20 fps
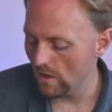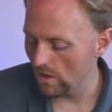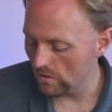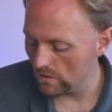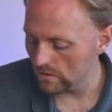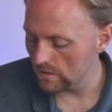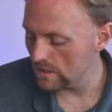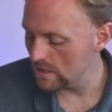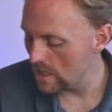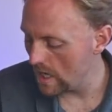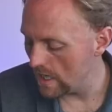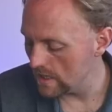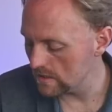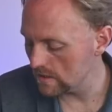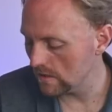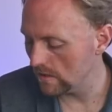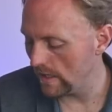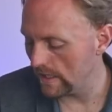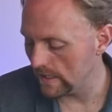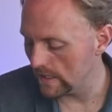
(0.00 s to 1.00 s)
Although the
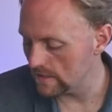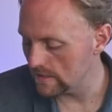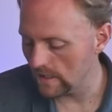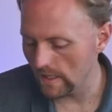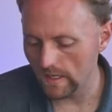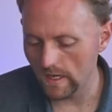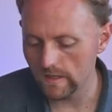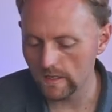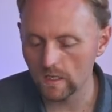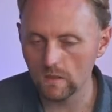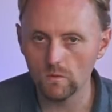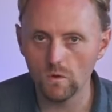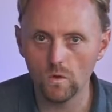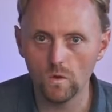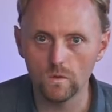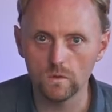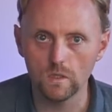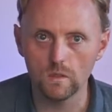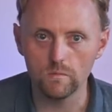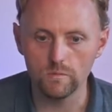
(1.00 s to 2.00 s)
Tusk, like I said, I think will
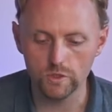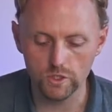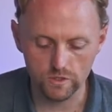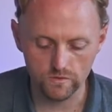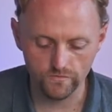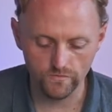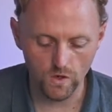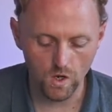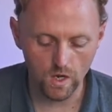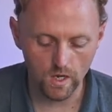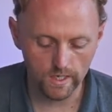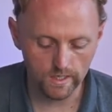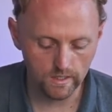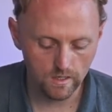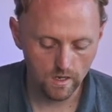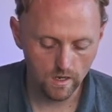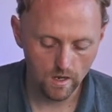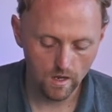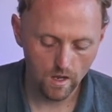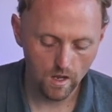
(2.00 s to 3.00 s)
hold up just fine,
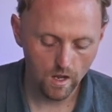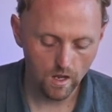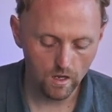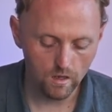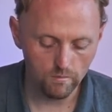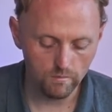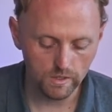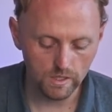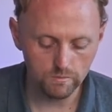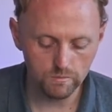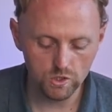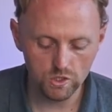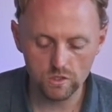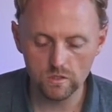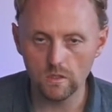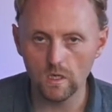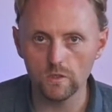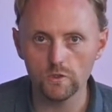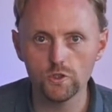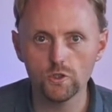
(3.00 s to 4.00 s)
but I'm just
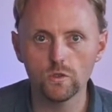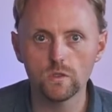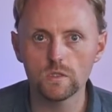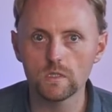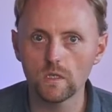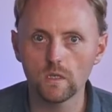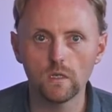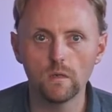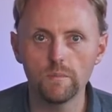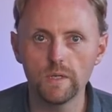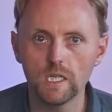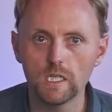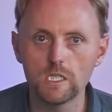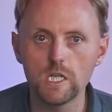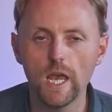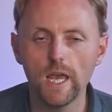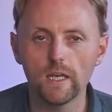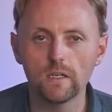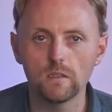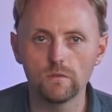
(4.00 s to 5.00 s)
not sure it's going to be a
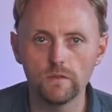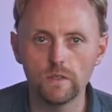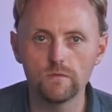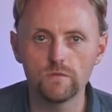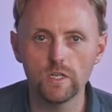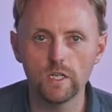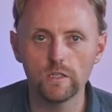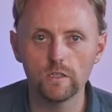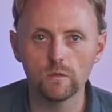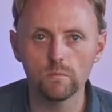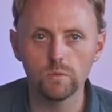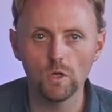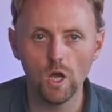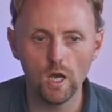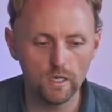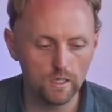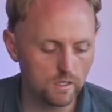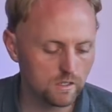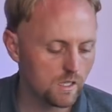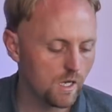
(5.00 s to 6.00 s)
10 or 15-year
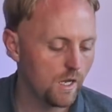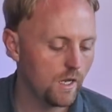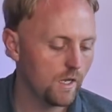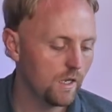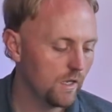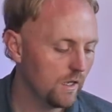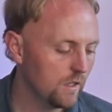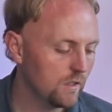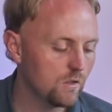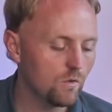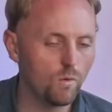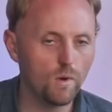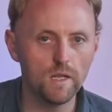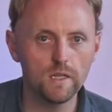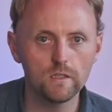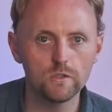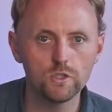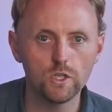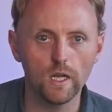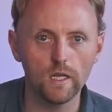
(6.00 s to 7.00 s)
product in the way
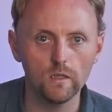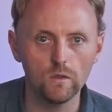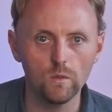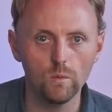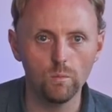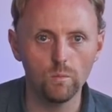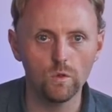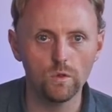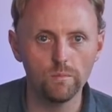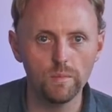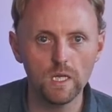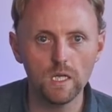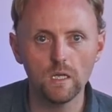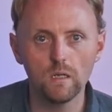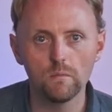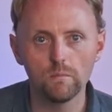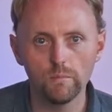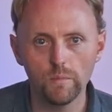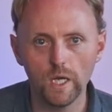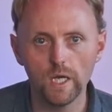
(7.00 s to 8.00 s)
the Giant Loop would
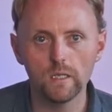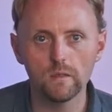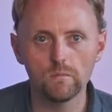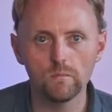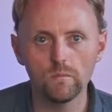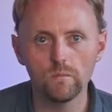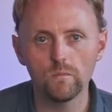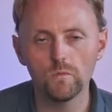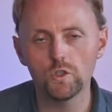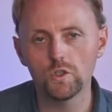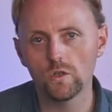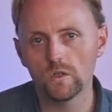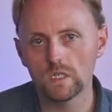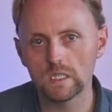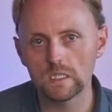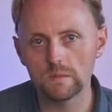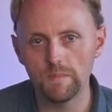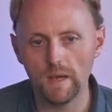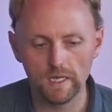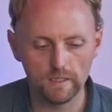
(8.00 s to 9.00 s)
be, but you shouldn't
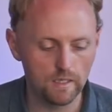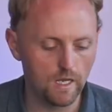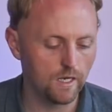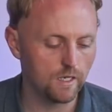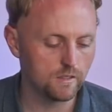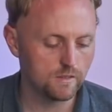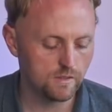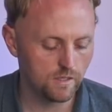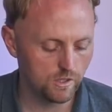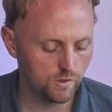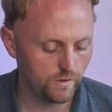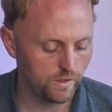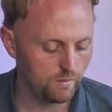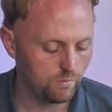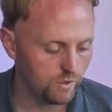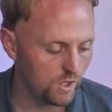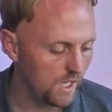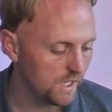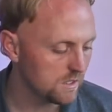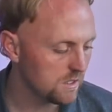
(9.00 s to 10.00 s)
expect that considering the
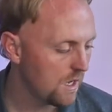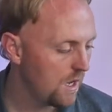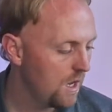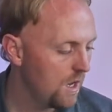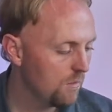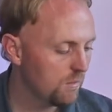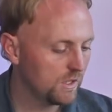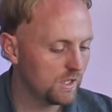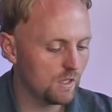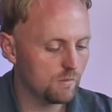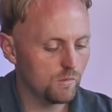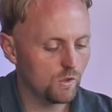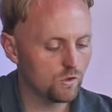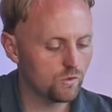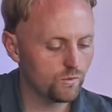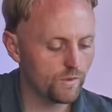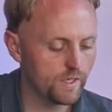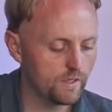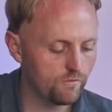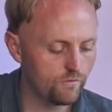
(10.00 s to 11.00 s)
price. But they're
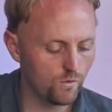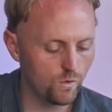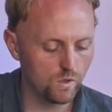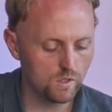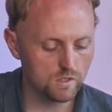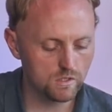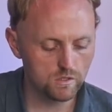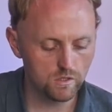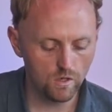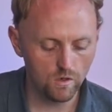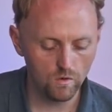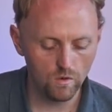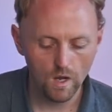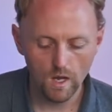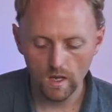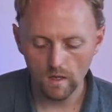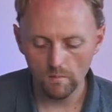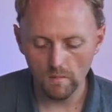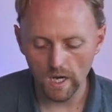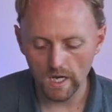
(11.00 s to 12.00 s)
both reinforced, so
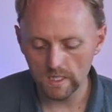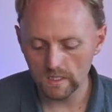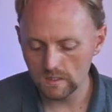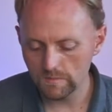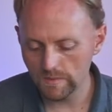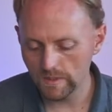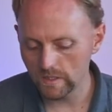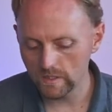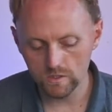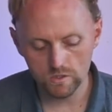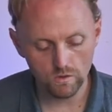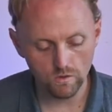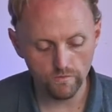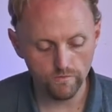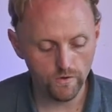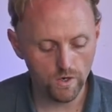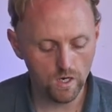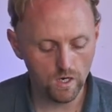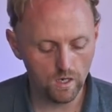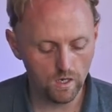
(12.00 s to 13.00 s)
my experience so
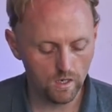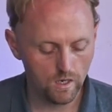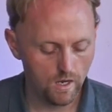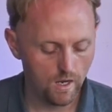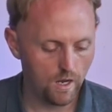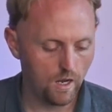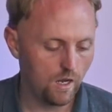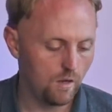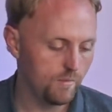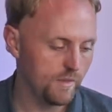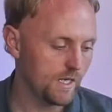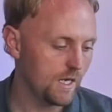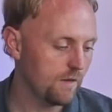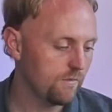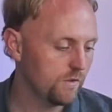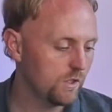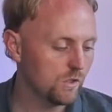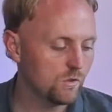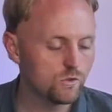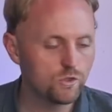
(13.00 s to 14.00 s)
far,
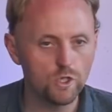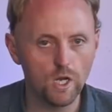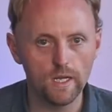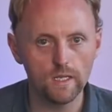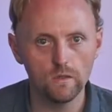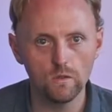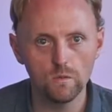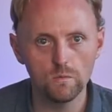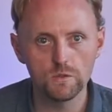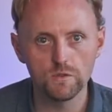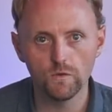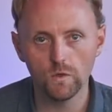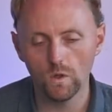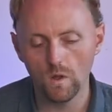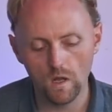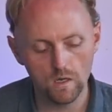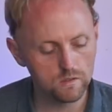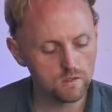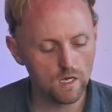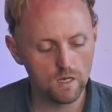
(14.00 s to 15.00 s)
I've used Giant Loops for a
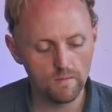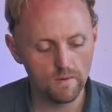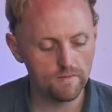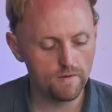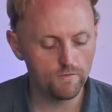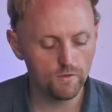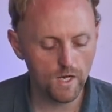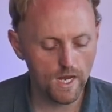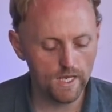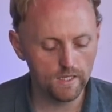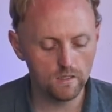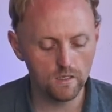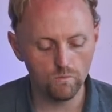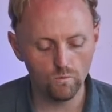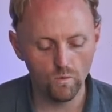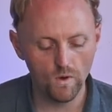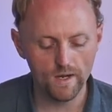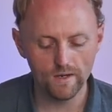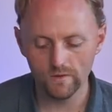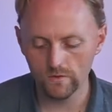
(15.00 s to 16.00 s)
long time and never had
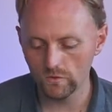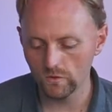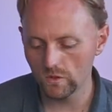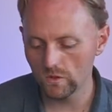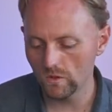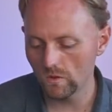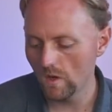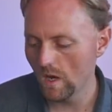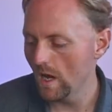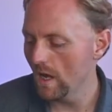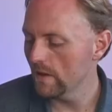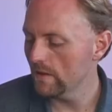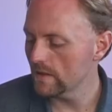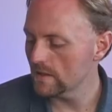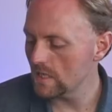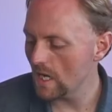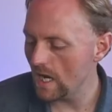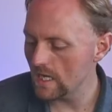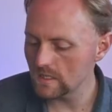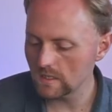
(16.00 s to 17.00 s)
them wear through. The
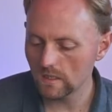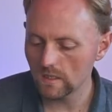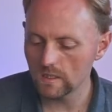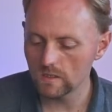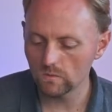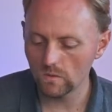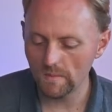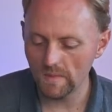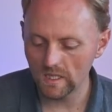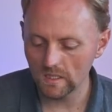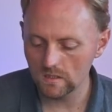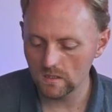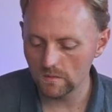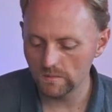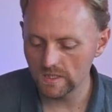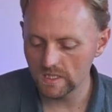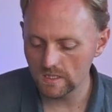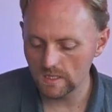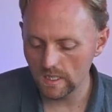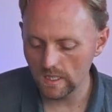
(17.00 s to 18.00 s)
Tusk, it remains to
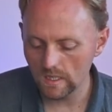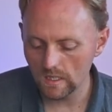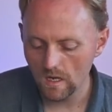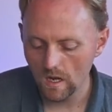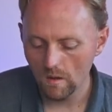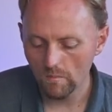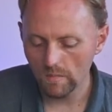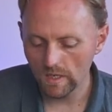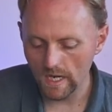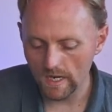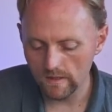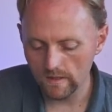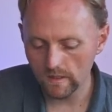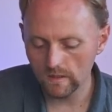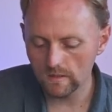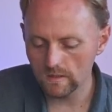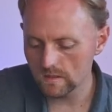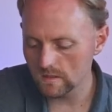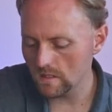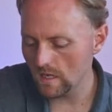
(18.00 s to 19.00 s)
be seen, but I
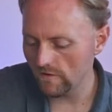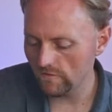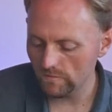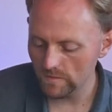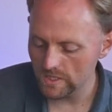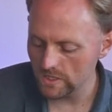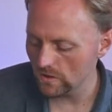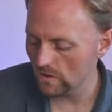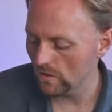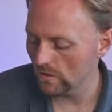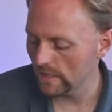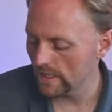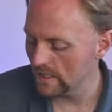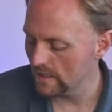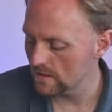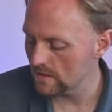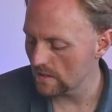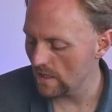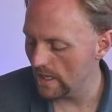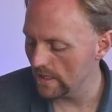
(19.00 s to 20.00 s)
think this tough material on the
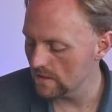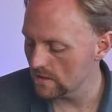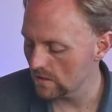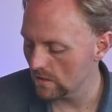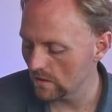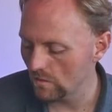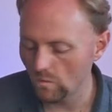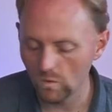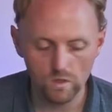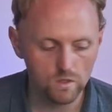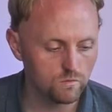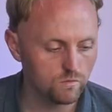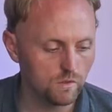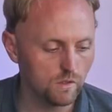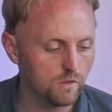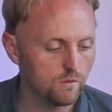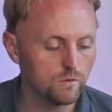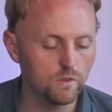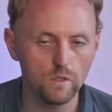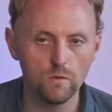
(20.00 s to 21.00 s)
inside is going to work
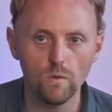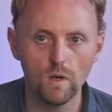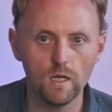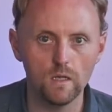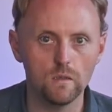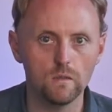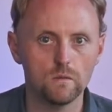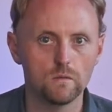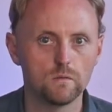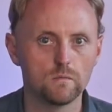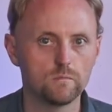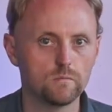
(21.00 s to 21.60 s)
really, really well.